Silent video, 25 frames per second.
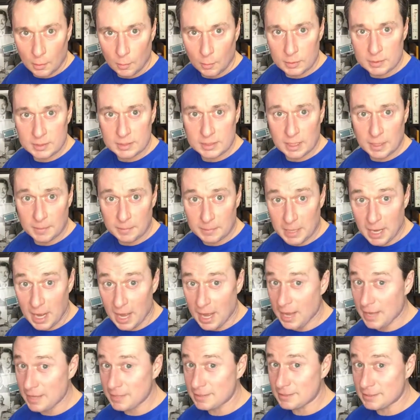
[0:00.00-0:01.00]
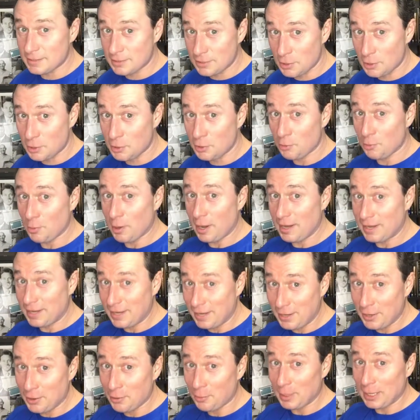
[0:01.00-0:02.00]
What's up, guys? You ready?
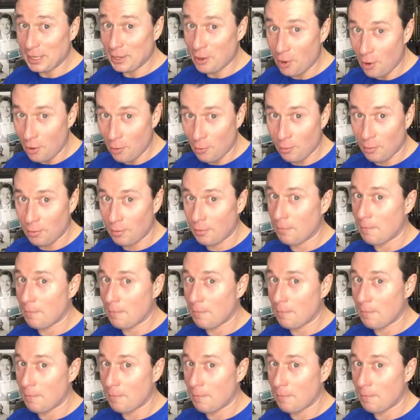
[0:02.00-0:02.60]
Here we go.